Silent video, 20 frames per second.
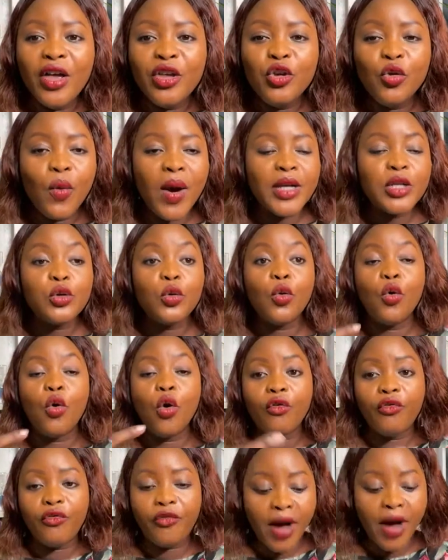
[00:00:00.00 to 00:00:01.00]
You want to
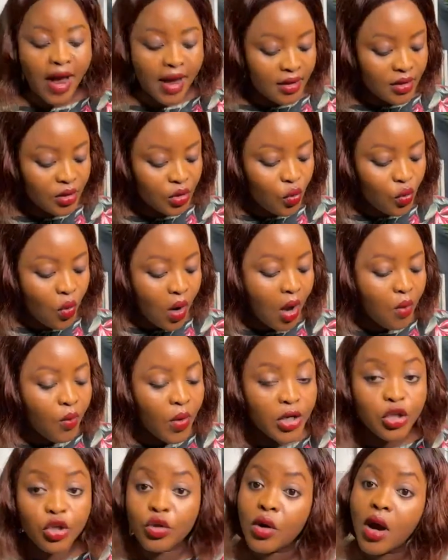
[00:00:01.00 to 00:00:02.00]
go far. So I
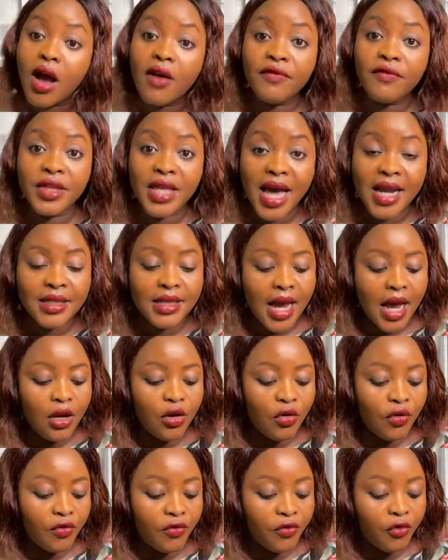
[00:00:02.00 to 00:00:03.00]
want you to have that kind
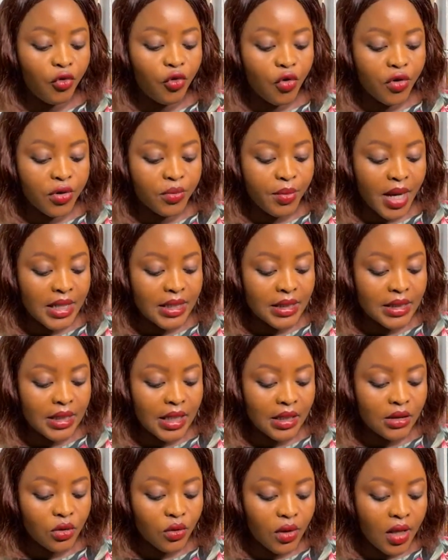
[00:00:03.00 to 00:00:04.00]
of growth
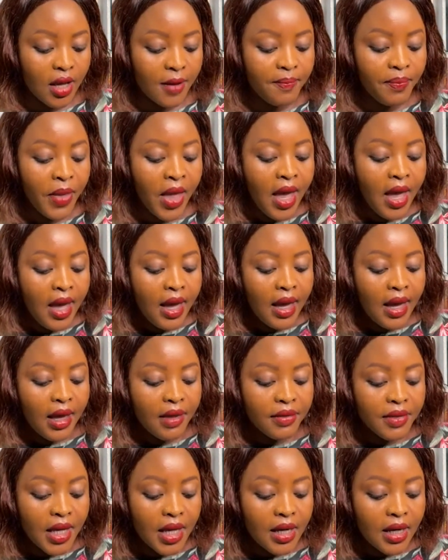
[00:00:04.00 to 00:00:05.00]
mindset, okay? And
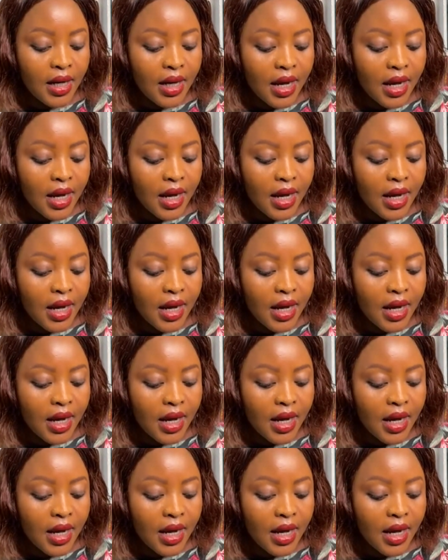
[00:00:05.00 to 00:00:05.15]
then,